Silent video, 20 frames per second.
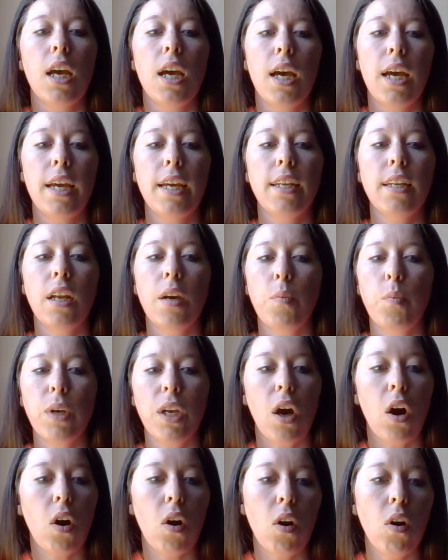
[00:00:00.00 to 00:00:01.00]
And we
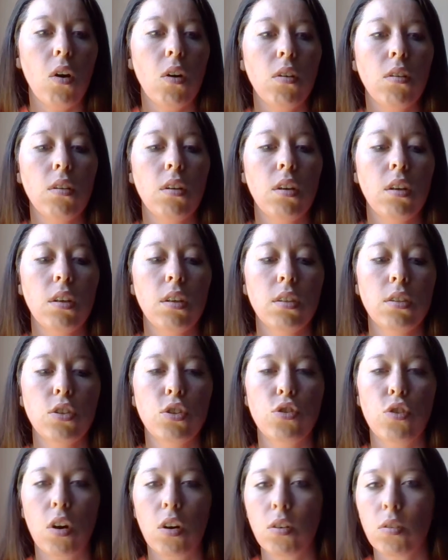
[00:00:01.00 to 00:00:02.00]
all
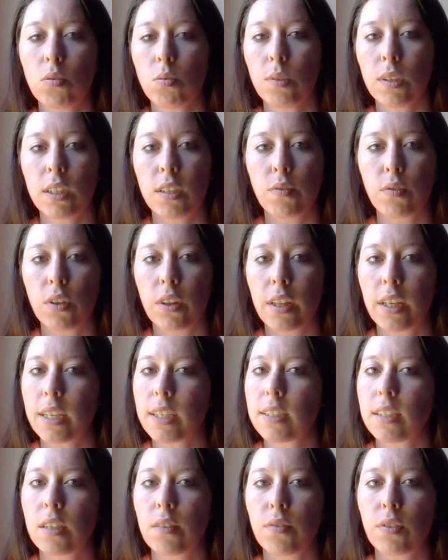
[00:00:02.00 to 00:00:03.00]
struggle with different
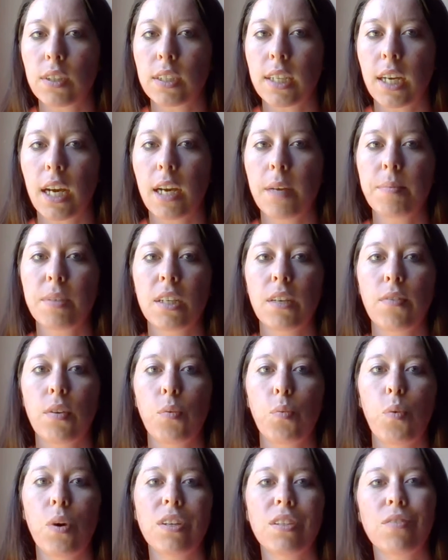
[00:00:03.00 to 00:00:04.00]
things at different times. And if it
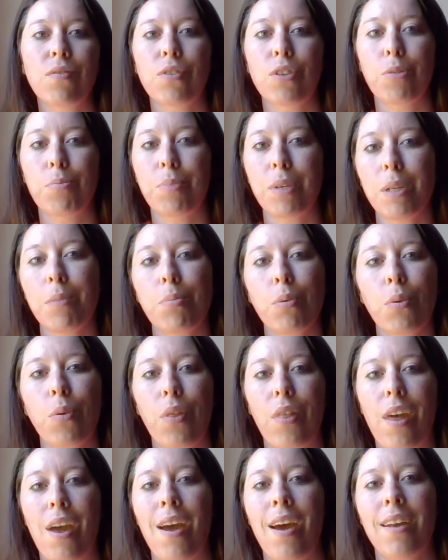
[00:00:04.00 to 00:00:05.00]
wasn't for the people
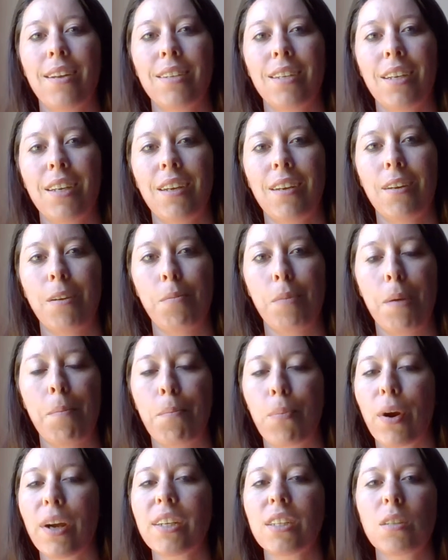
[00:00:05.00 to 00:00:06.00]
that
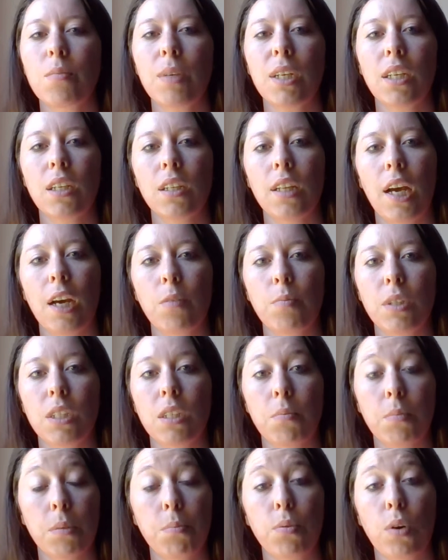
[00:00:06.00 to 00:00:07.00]
embraced me and allowed me
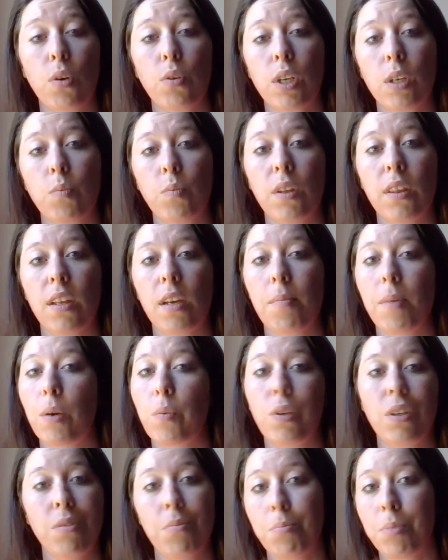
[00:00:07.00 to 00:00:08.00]
to be broken with them, I
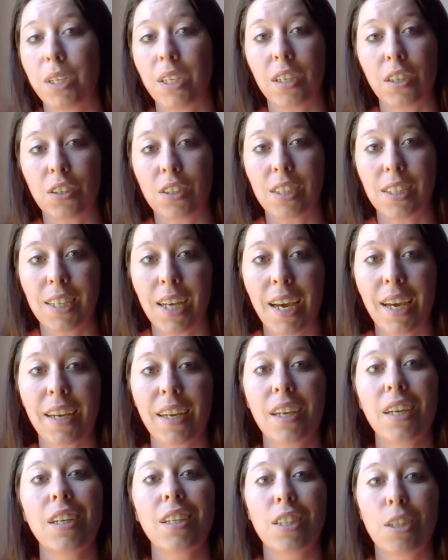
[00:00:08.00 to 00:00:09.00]
wouldn't be here today
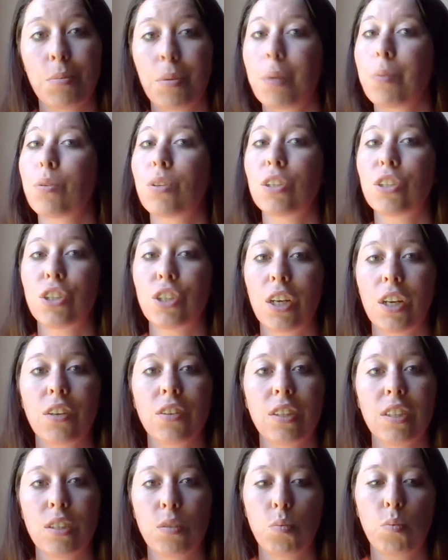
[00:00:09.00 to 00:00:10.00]
to be able to share
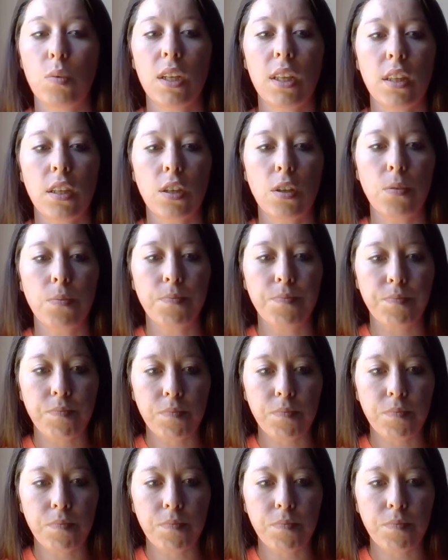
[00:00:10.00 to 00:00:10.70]
this with you.